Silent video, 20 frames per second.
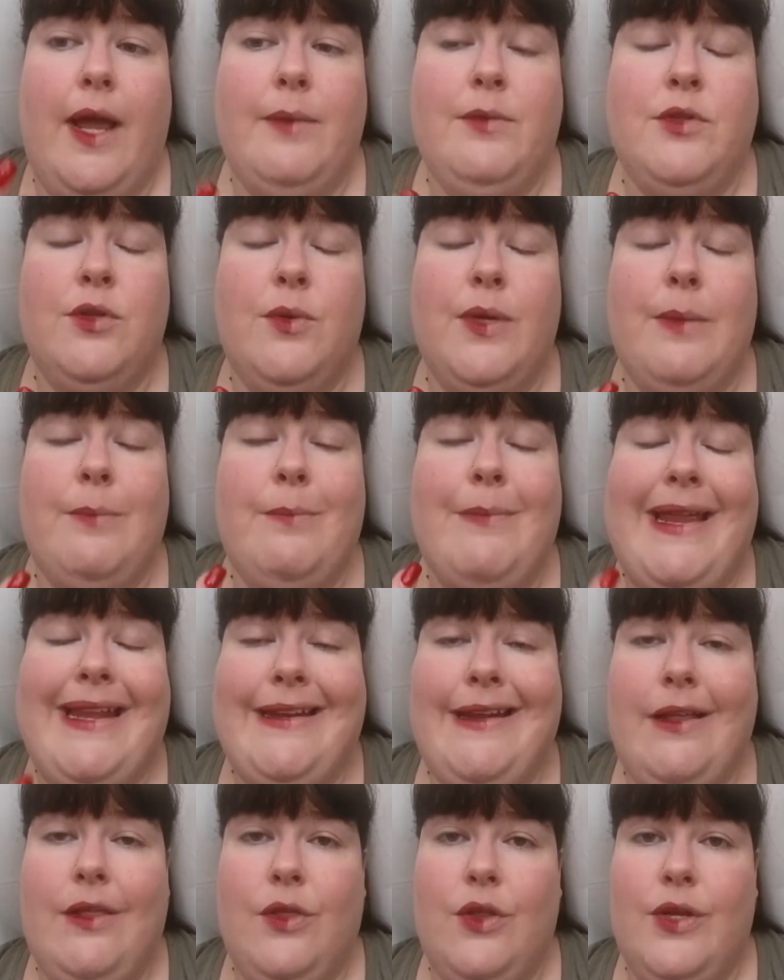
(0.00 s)
I'm doing may
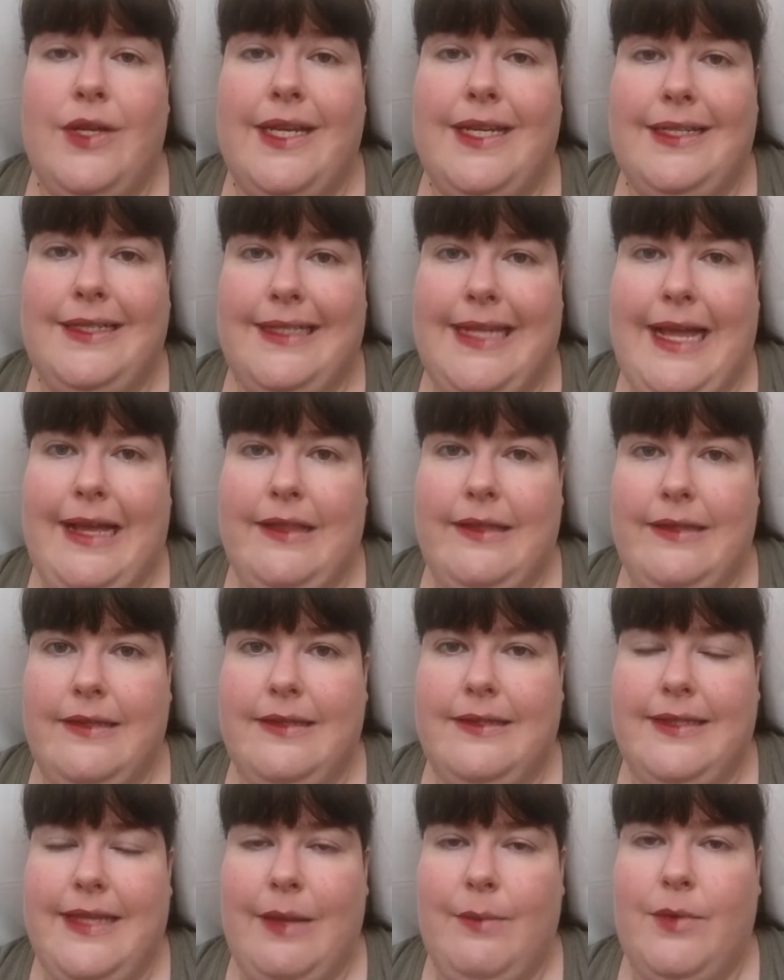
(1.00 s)
not look exactly
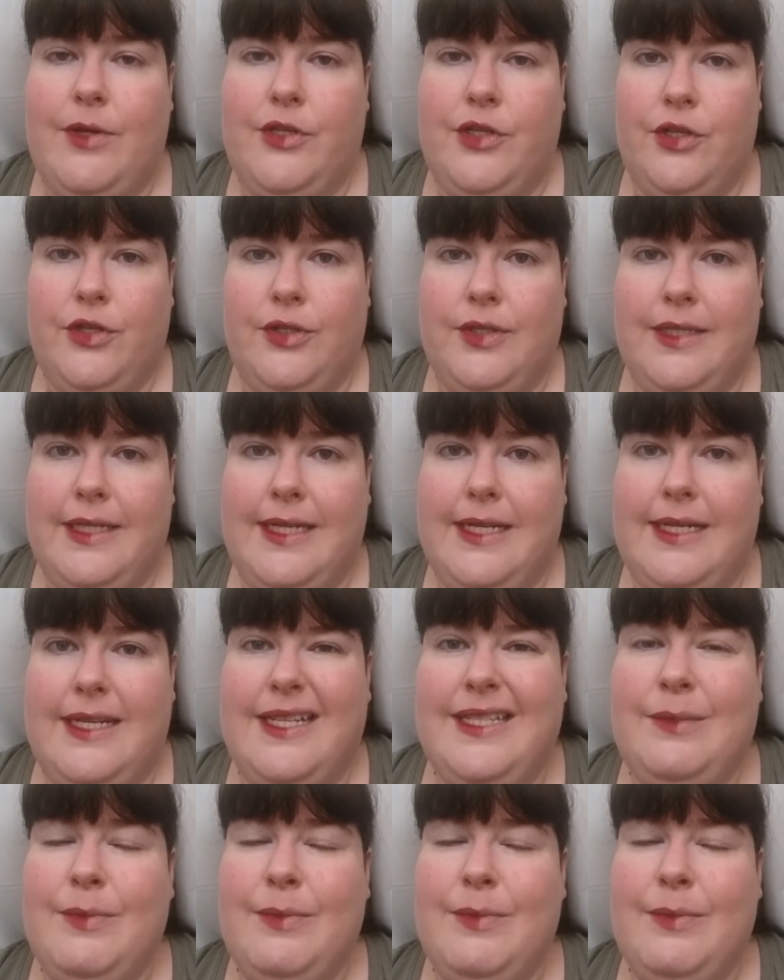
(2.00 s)
the same on your skin,